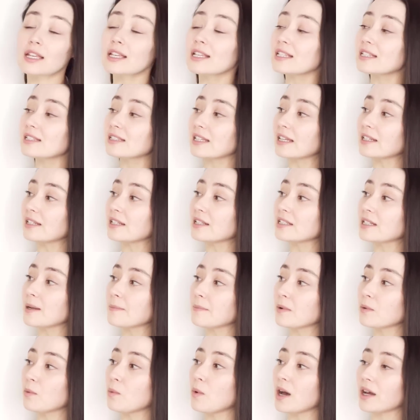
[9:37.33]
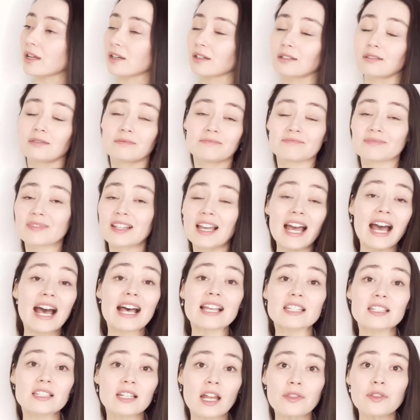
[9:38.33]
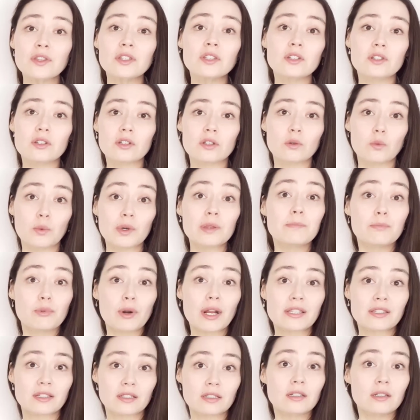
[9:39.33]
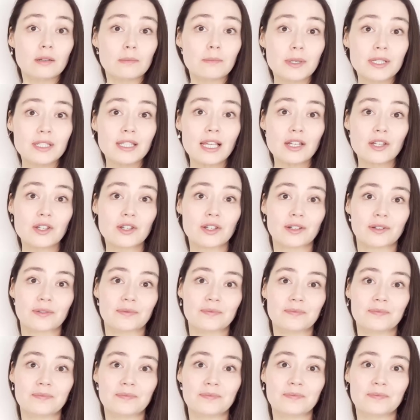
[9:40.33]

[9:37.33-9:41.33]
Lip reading: Sentence number 1 has nothing to do with present possession.